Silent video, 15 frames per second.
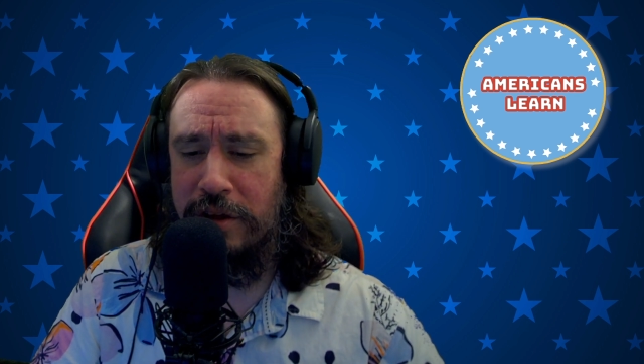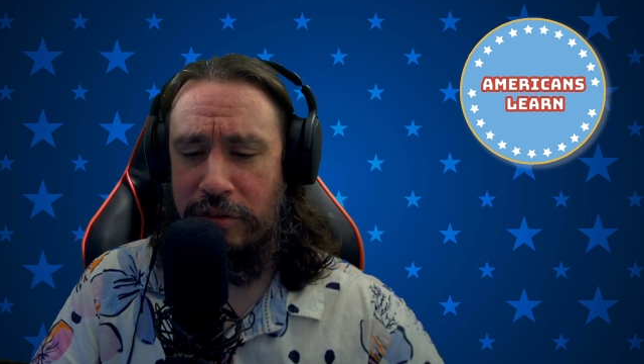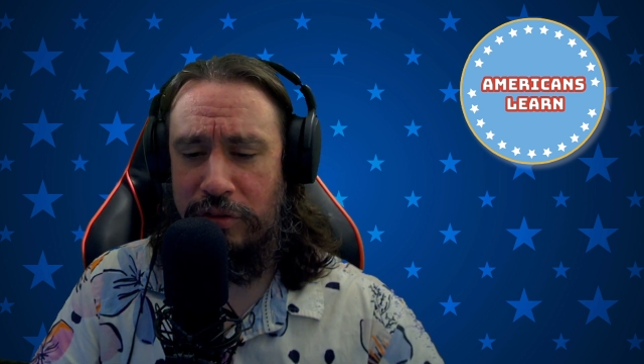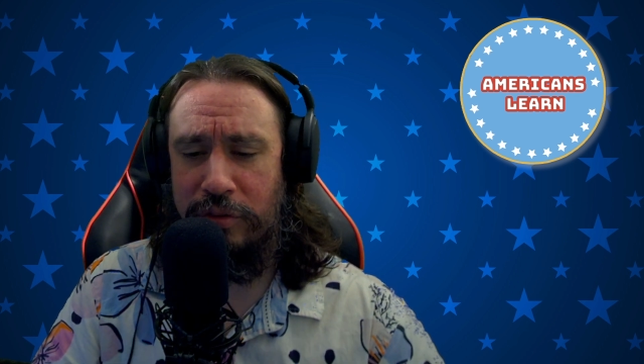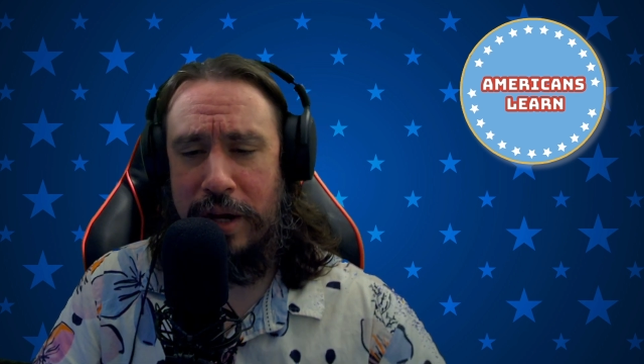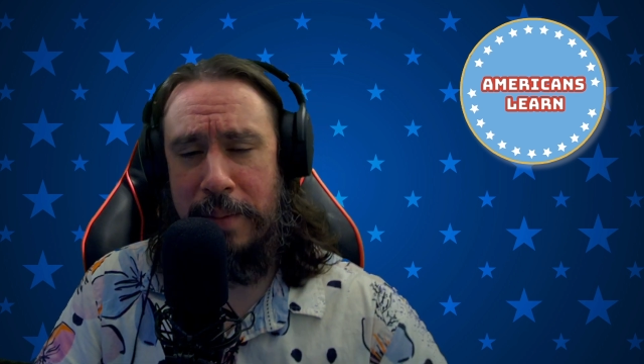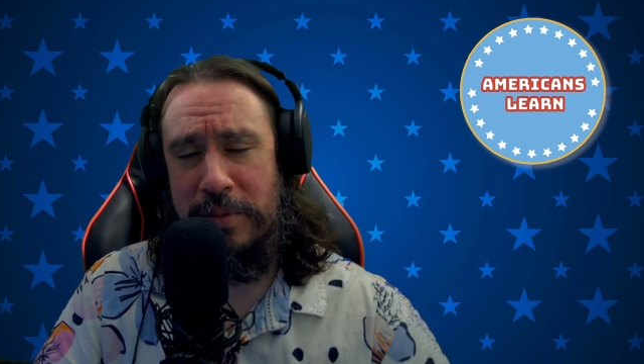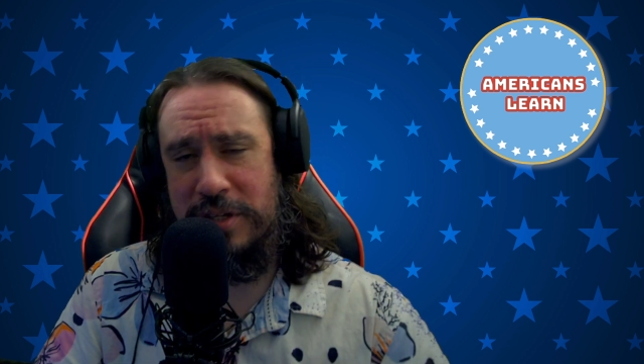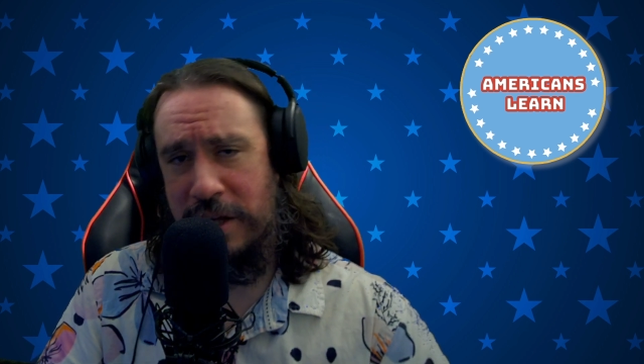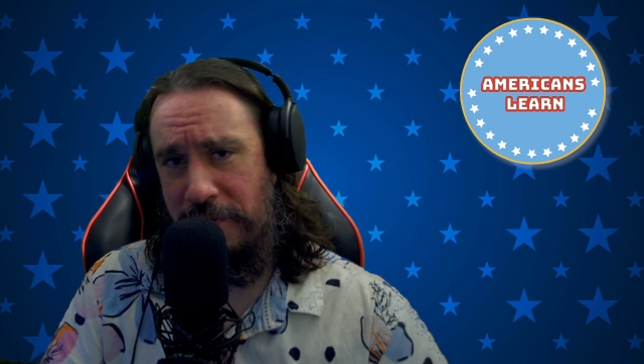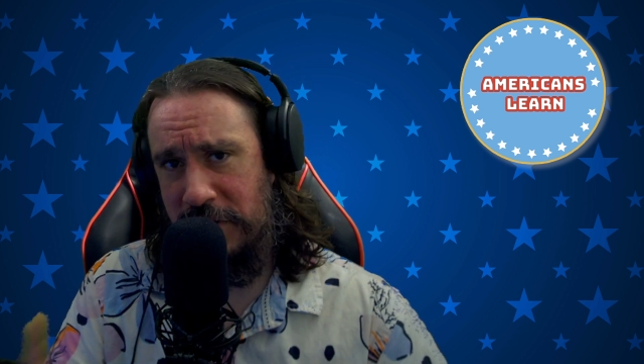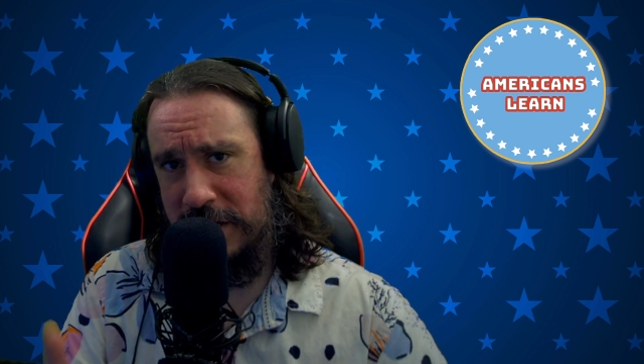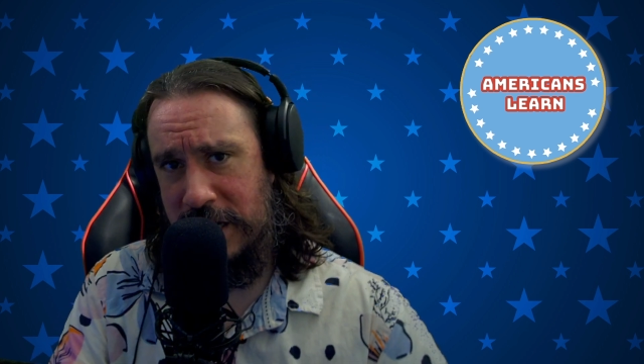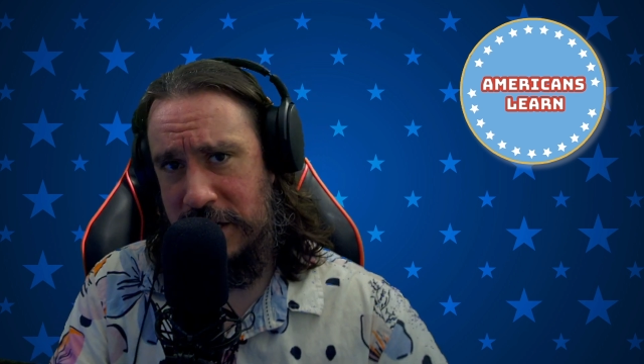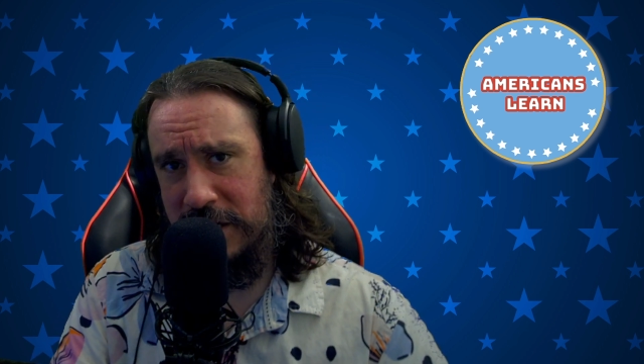So grab yourself
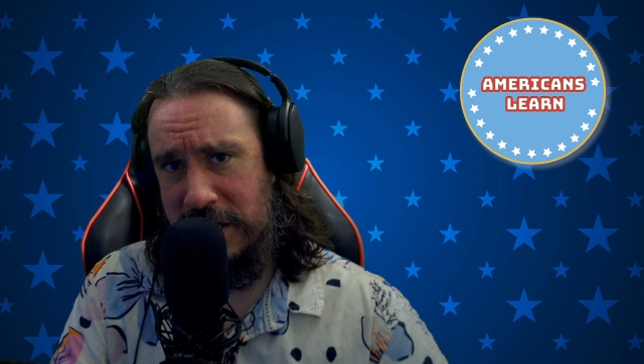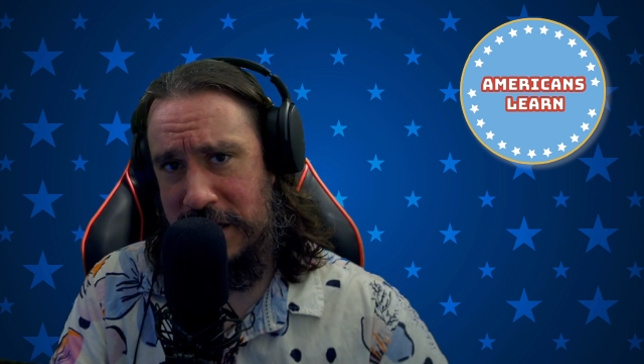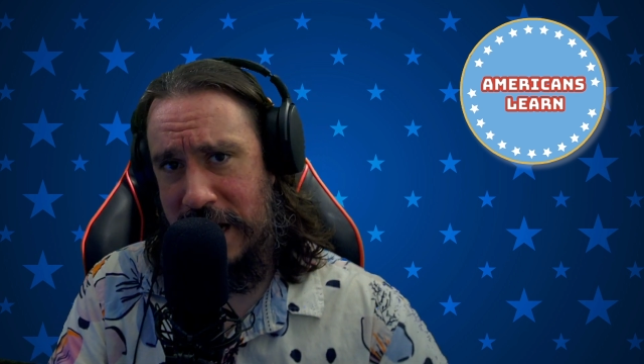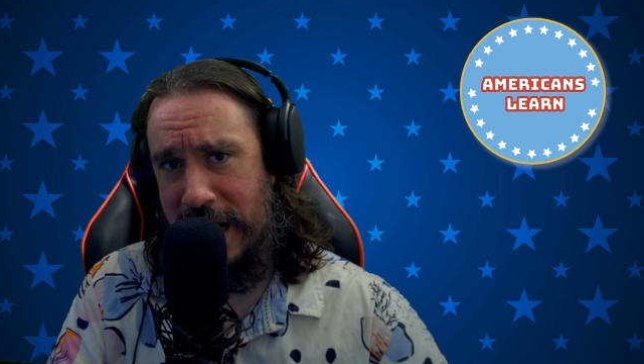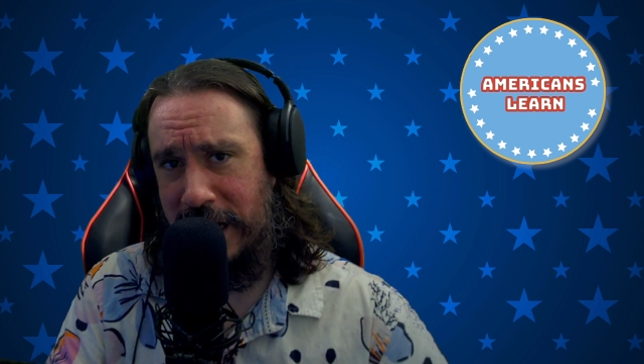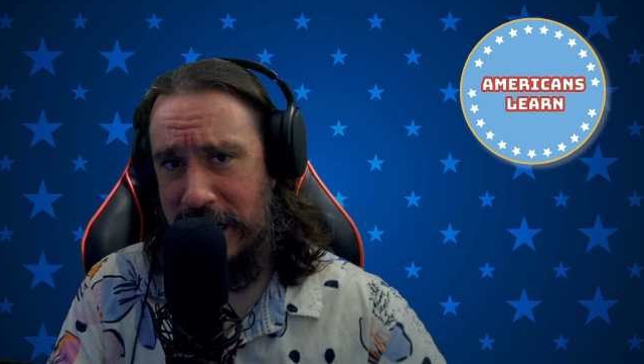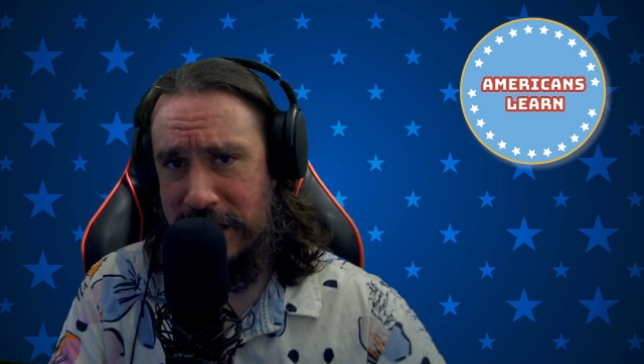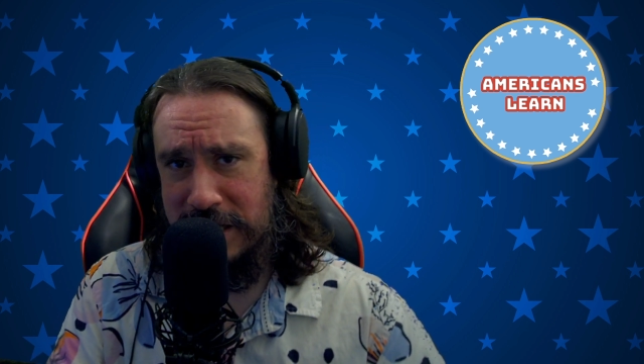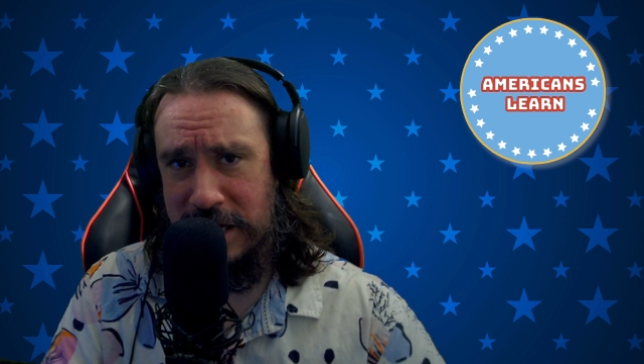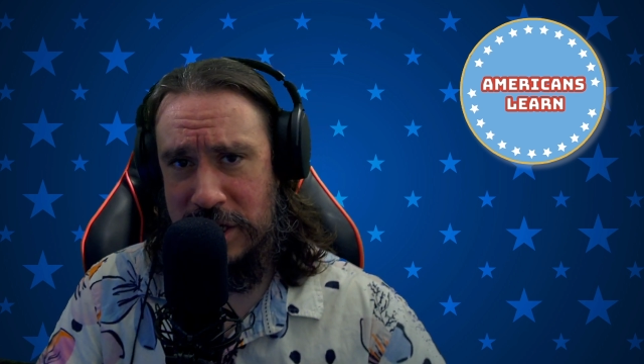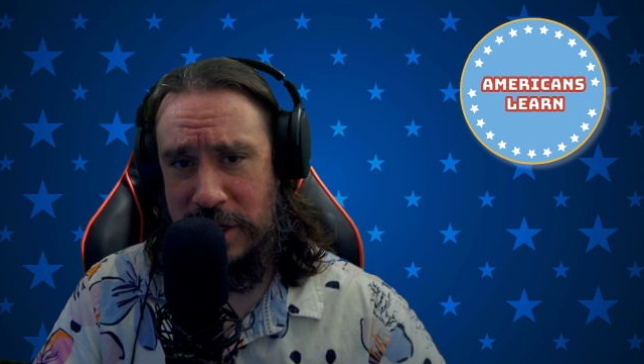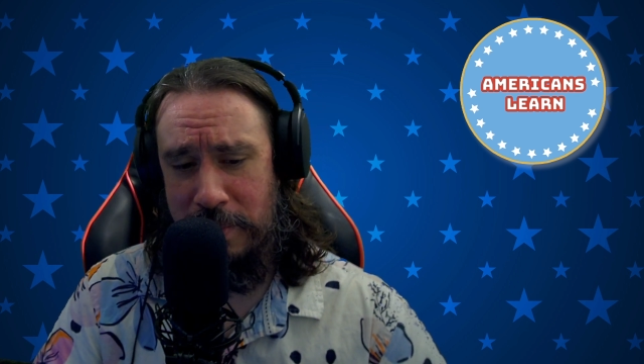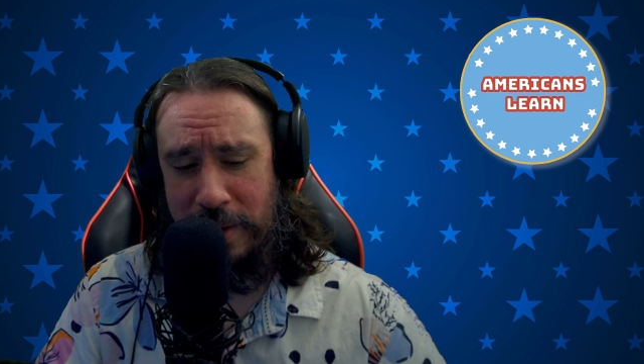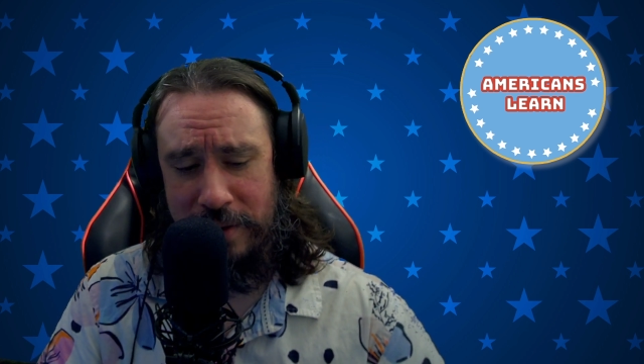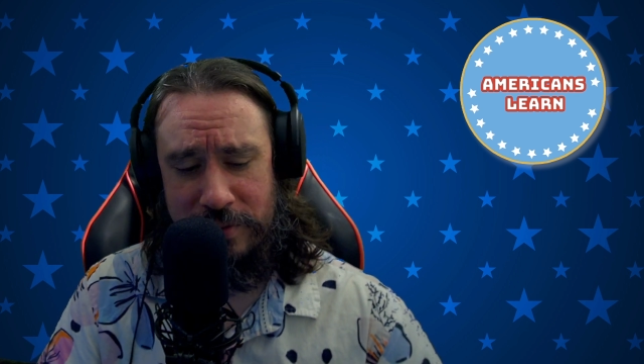a tasty snack and a
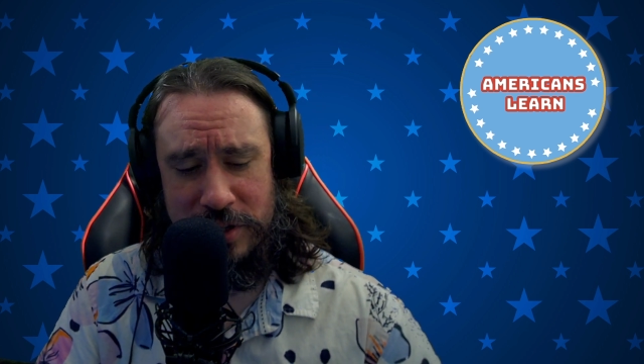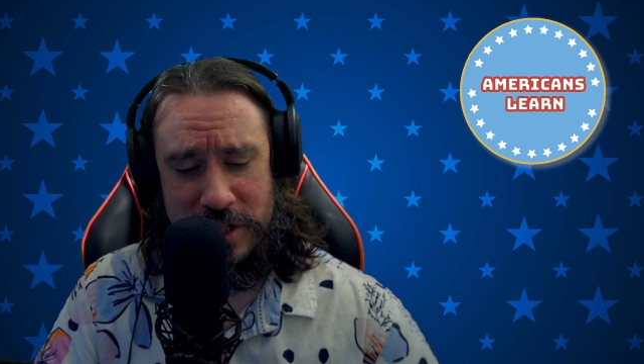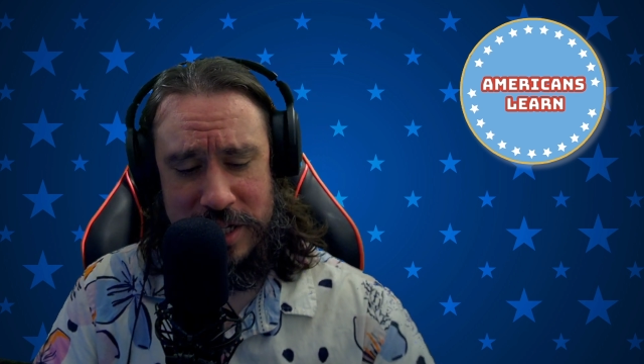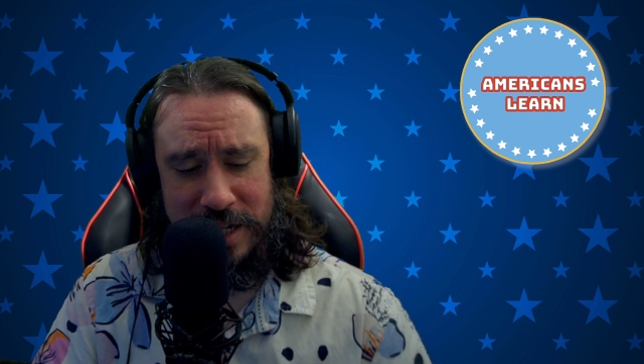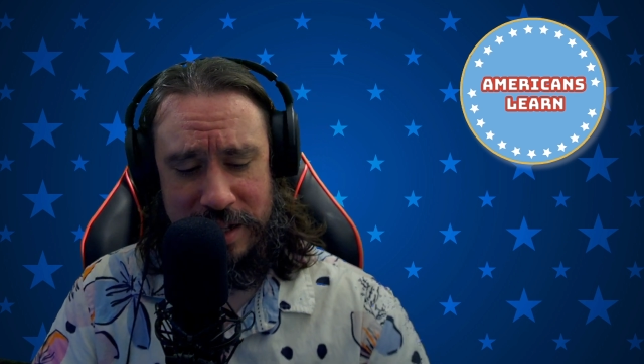tasty beverage,